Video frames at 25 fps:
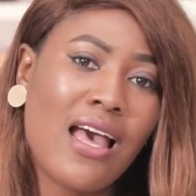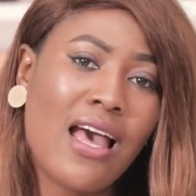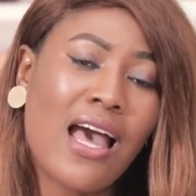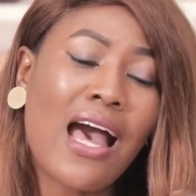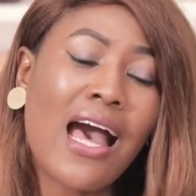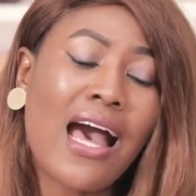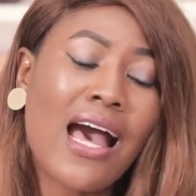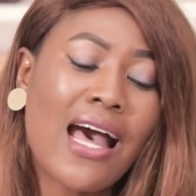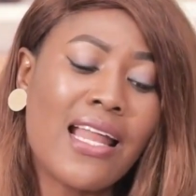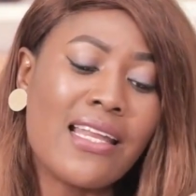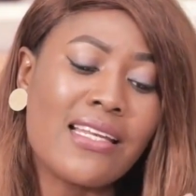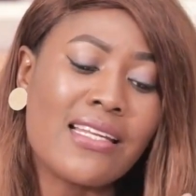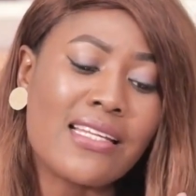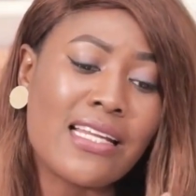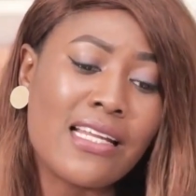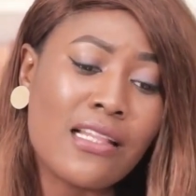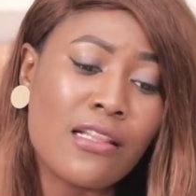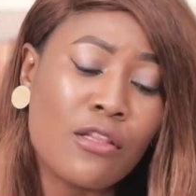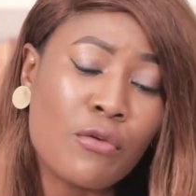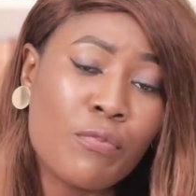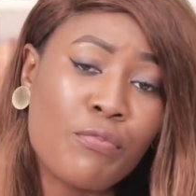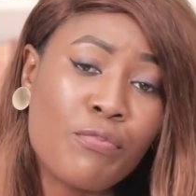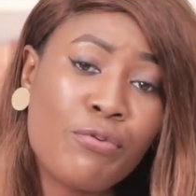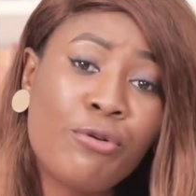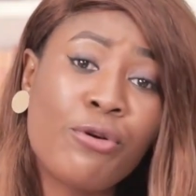And in
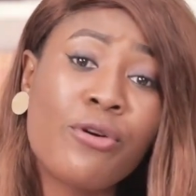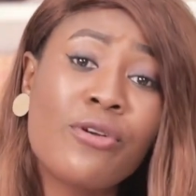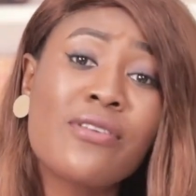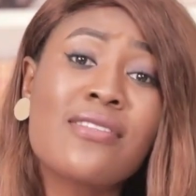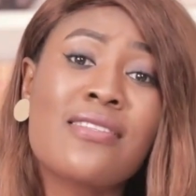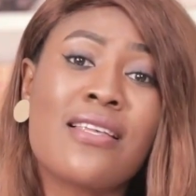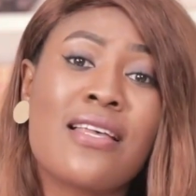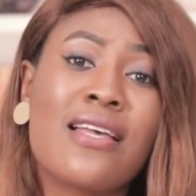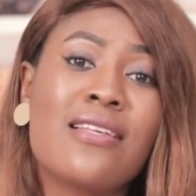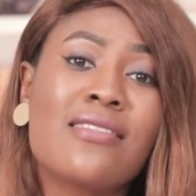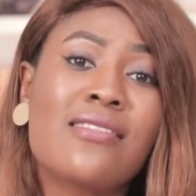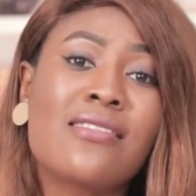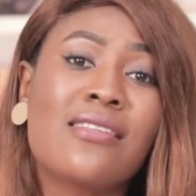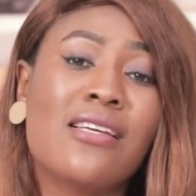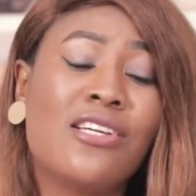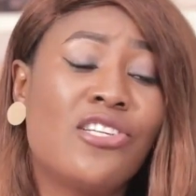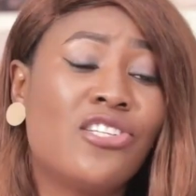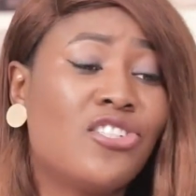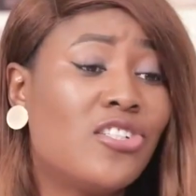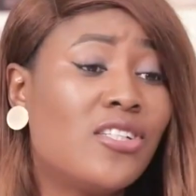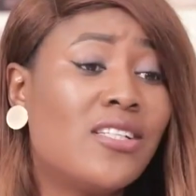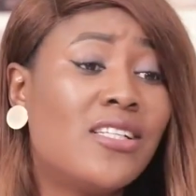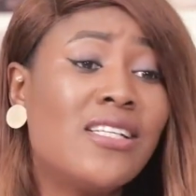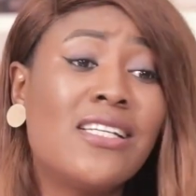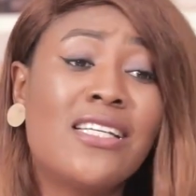the process,
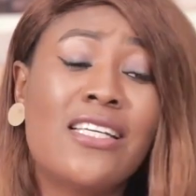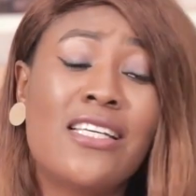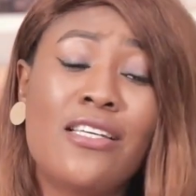she didn't